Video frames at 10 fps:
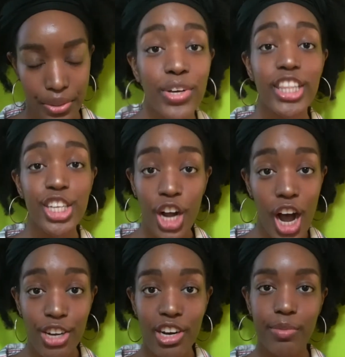Read the
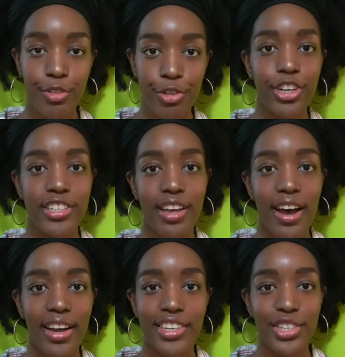contract before you
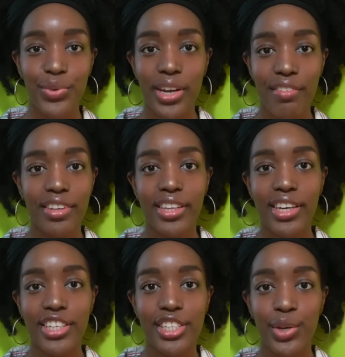sign. Just read everything,
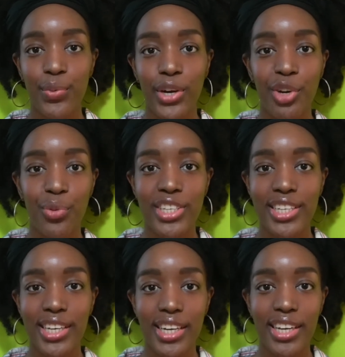just read what's
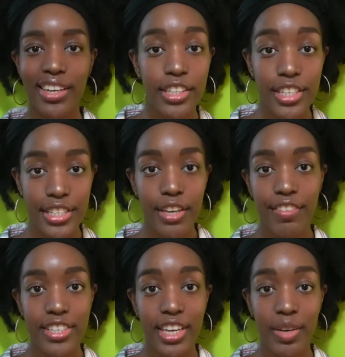in it, just see if
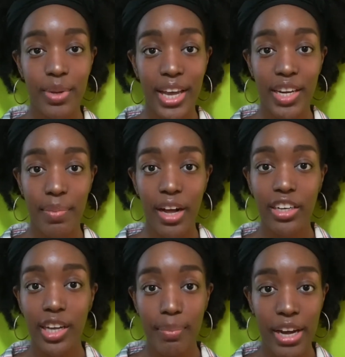there's going to be any
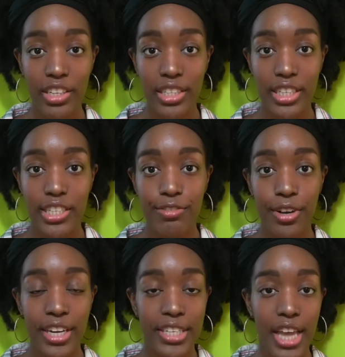penalties for
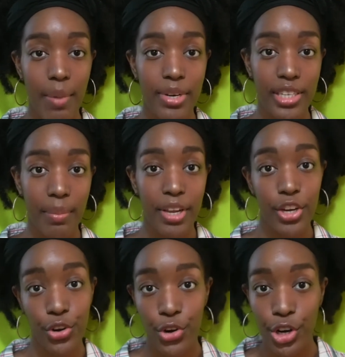any damage that may
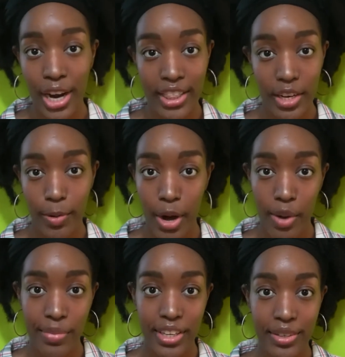occur at the
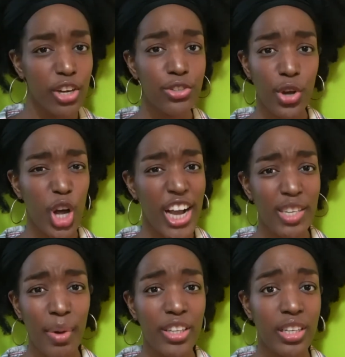apartment. And also ask
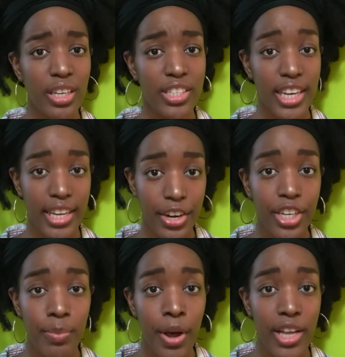about the security
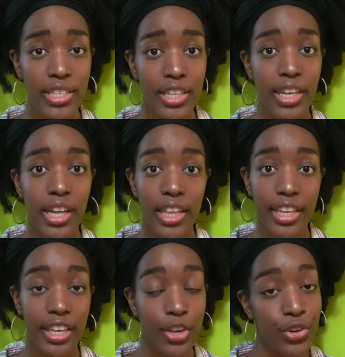deposit,
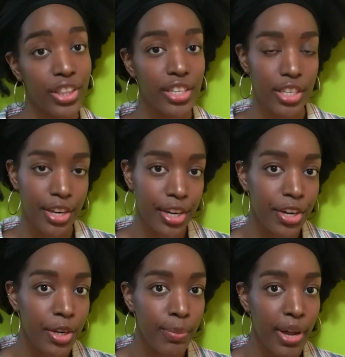like can you get the
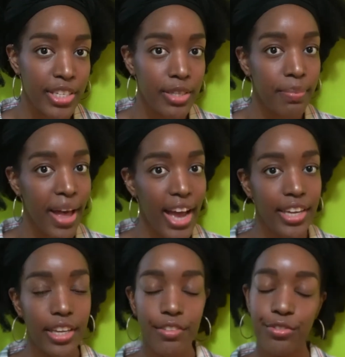security deposit back
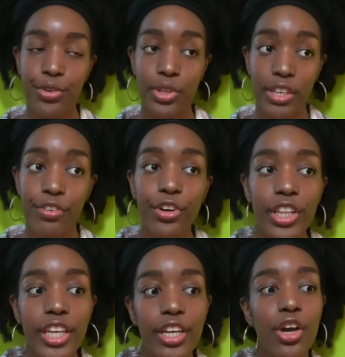if you leave
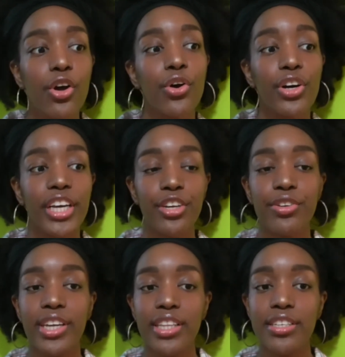early, or can you
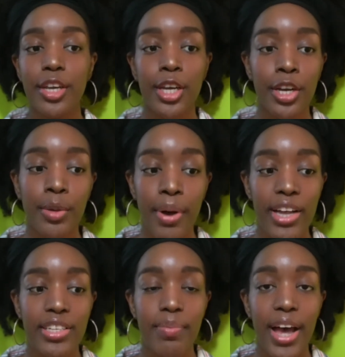get the security
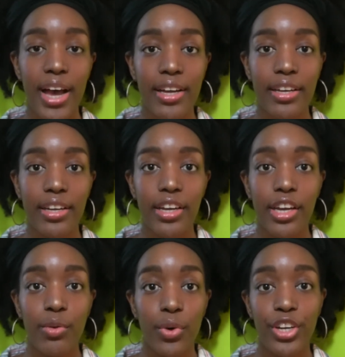deposit back
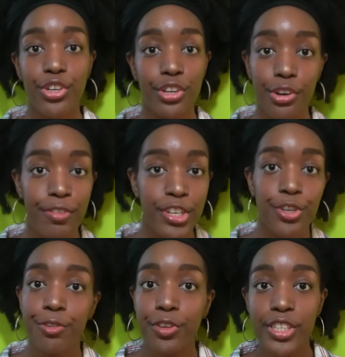when you're finished your
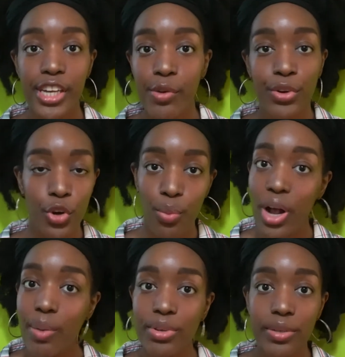full stay with no
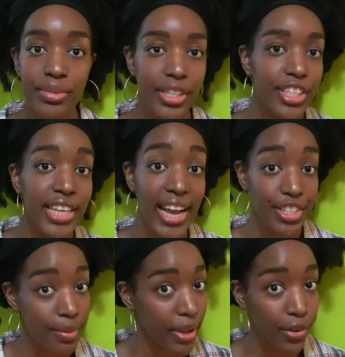problems. Just ask
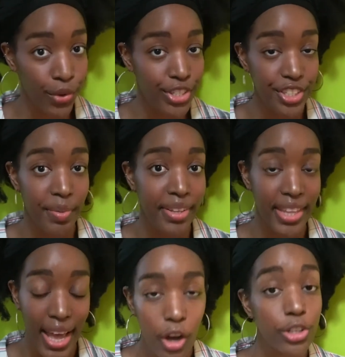about questions about
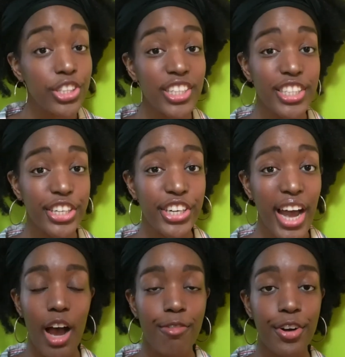that. Also consider
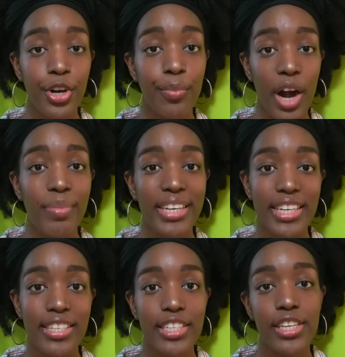how far your apartment
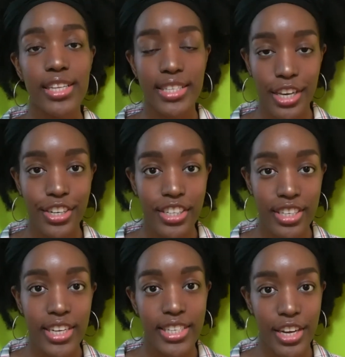is to the
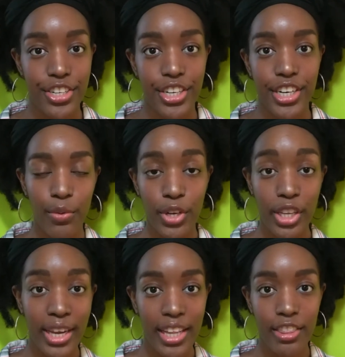city center. When
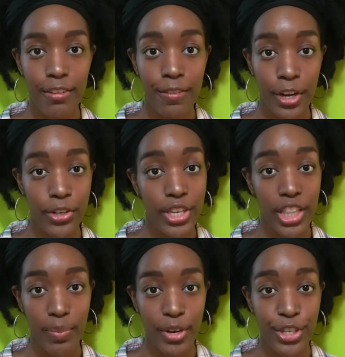looking at the videos and
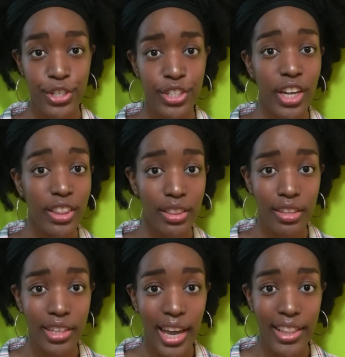the pictures,
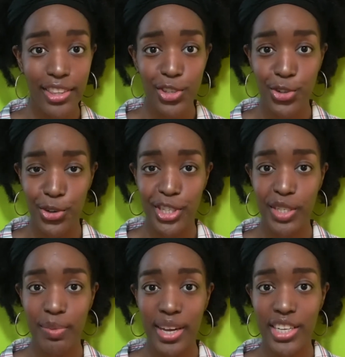look at the storage
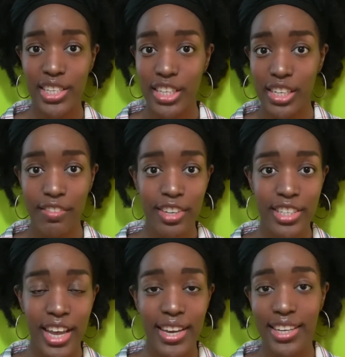space. See if there's
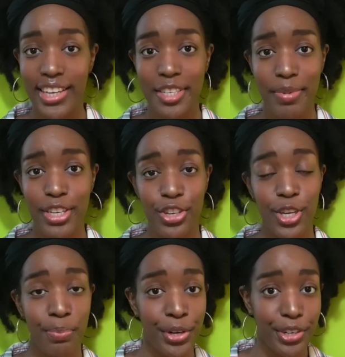any space you
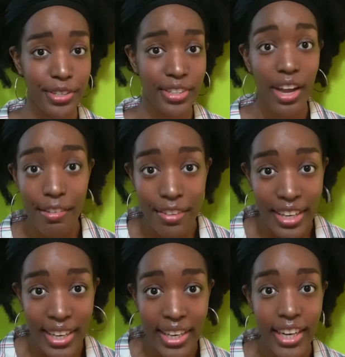could put your stuff
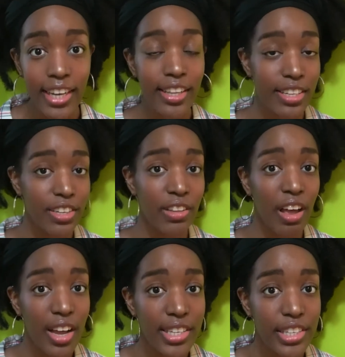in. If there's a
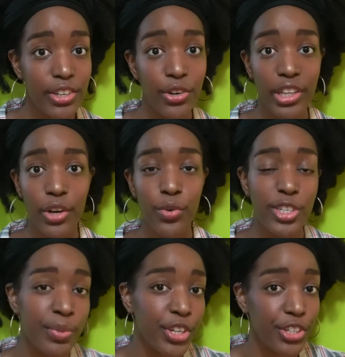closet or where to
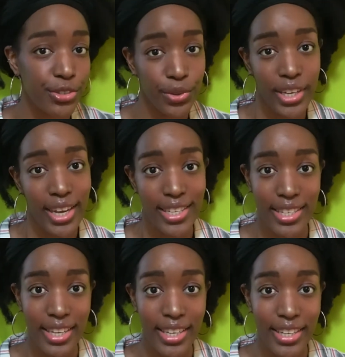put your suitcase
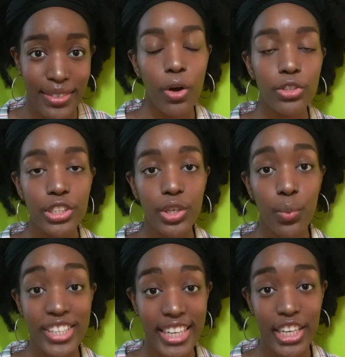in. Also see
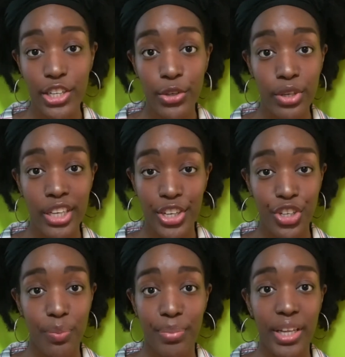what's included in
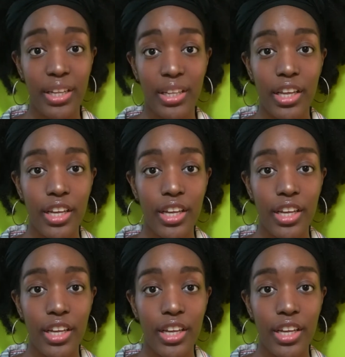your bill.